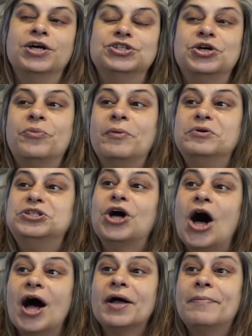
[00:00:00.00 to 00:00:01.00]
So when we
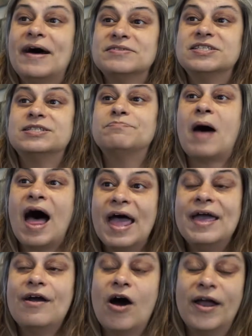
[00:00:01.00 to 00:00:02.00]
talk about
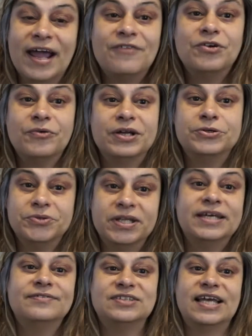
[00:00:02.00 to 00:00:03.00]
spying on everyone who
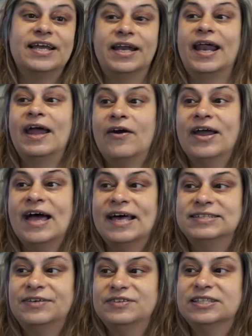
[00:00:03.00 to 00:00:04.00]
lives in an area
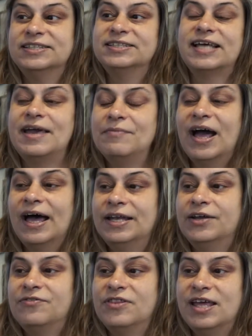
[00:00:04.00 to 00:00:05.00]
as if it's the same
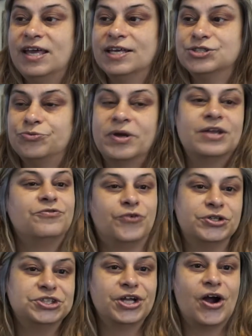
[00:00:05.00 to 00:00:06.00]
kind of thing as
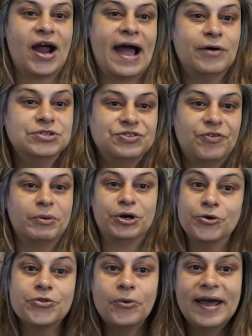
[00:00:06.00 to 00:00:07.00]
reinforcing our house from an
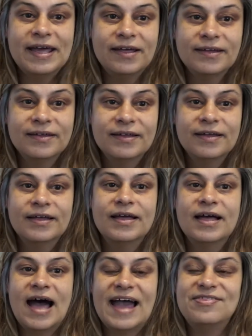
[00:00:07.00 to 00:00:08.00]
earthquake,
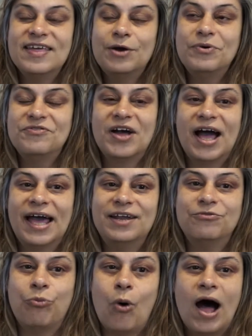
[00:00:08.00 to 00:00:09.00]
I think we've kind
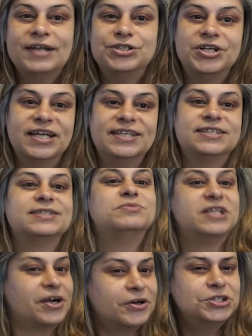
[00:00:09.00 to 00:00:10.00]
of wandered into some
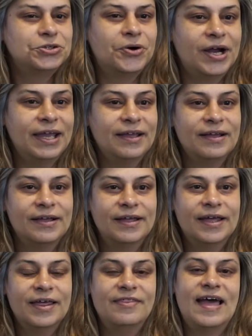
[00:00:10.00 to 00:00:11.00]
territory
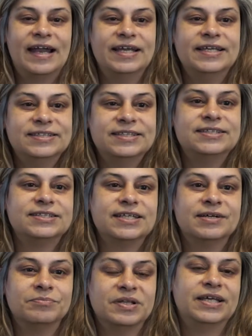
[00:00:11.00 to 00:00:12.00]
that isn't
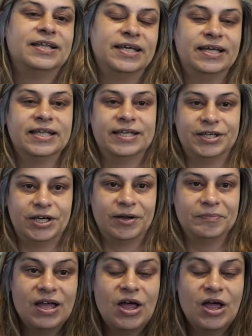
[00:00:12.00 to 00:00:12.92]
completely clear.